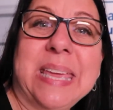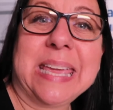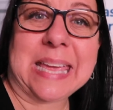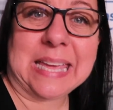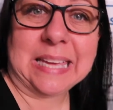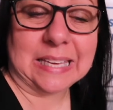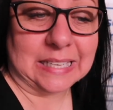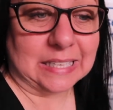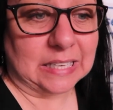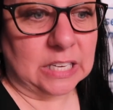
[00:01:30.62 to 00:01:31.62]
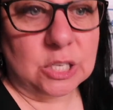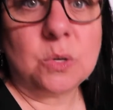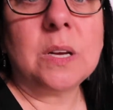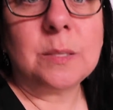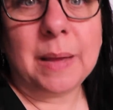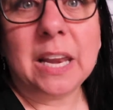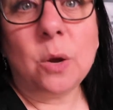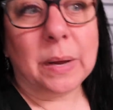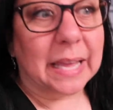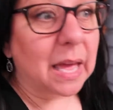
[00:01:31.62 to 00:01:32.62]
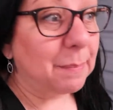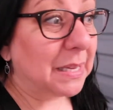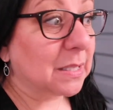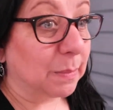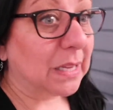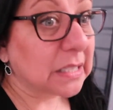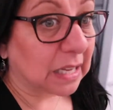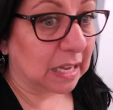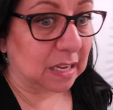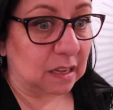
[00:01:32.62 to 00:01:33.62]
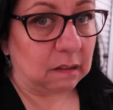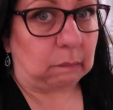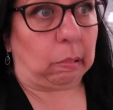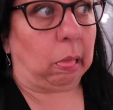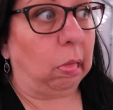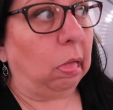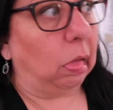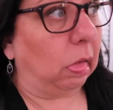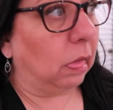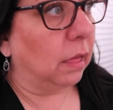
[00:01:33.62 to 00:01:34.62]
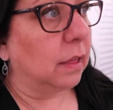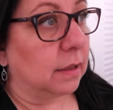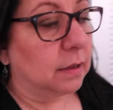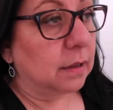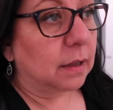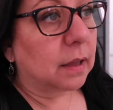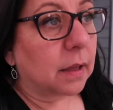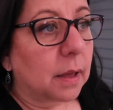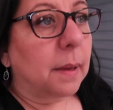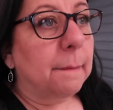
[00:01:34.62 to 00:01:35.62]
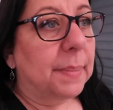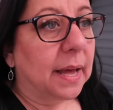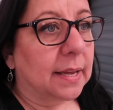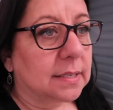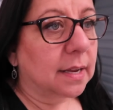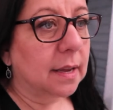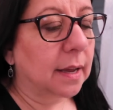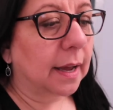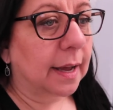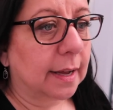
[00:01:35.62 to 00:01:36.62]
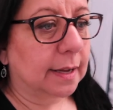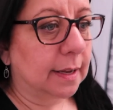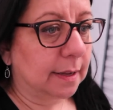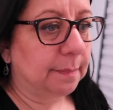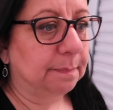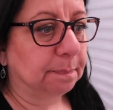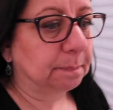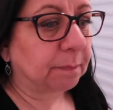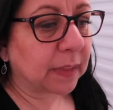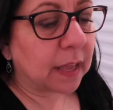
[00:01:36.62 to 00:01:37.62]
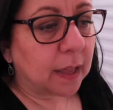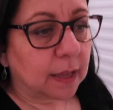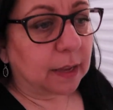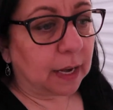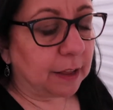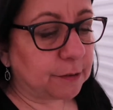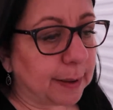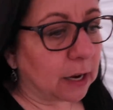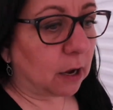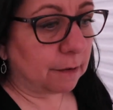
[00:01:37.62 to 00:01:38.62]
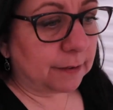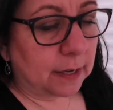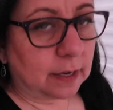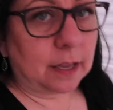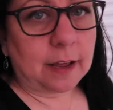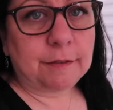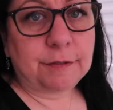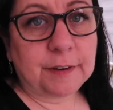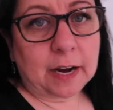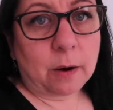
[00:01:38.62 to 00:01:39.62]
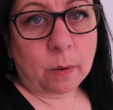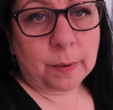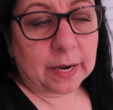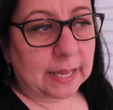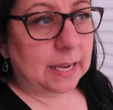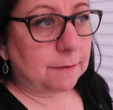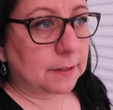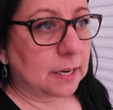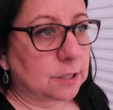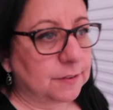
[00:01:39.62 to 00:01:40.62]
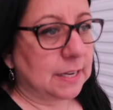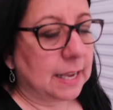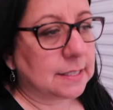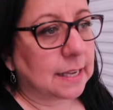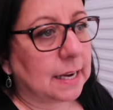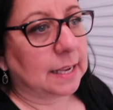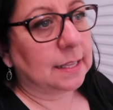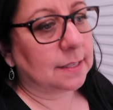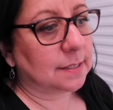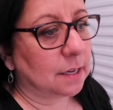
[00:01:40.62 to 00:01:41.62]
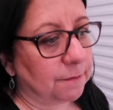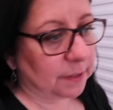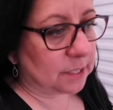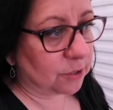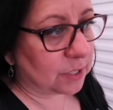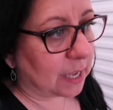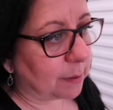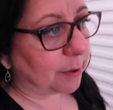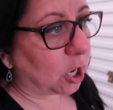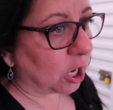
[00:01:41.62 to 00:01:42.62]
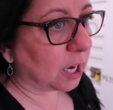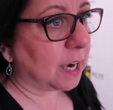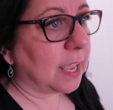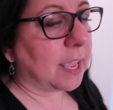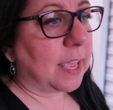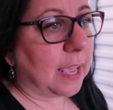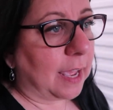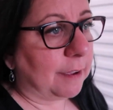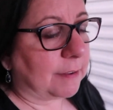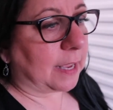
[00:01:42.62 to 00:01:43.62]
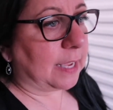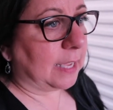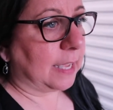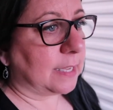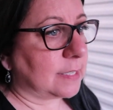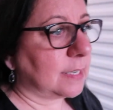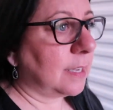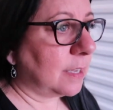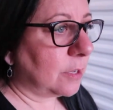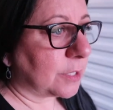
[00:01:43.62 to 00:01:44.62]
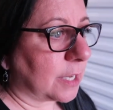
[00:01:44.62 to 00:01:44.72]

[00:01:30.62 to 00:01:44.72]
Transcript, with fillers: pee, and trust me, I know what cat pee smells like. Oh. But gonna have to buy coffee, gonna have to figure out what we're gonna eat for the next few days. I gotta get the stuff for the tostada bar. I've gotta get, hold